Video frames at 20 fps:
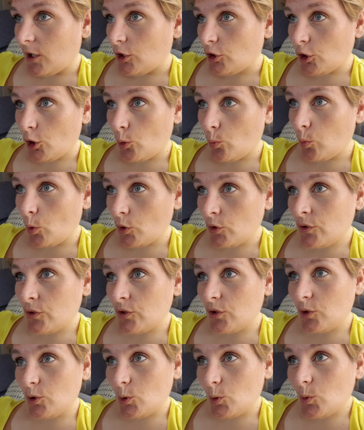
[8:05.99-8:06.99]
No ones,
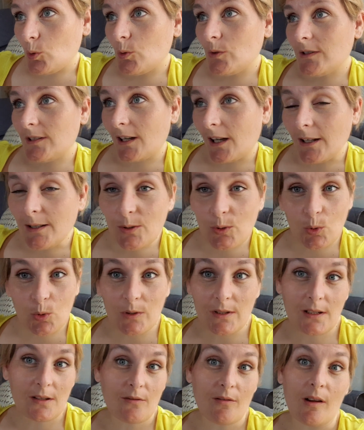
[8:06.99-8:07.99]
twos, nines, or
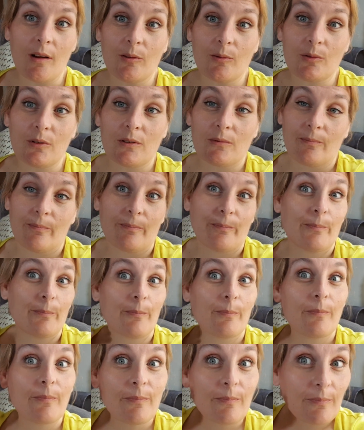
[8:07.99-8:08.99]
zeros.
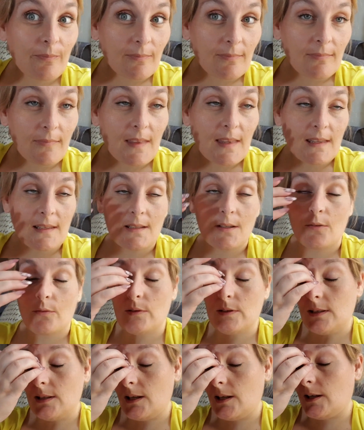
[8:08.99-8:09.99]
So
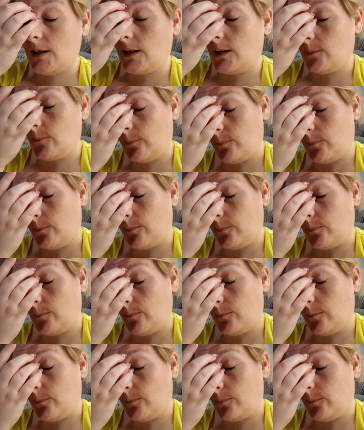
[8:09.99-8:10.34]
obviously,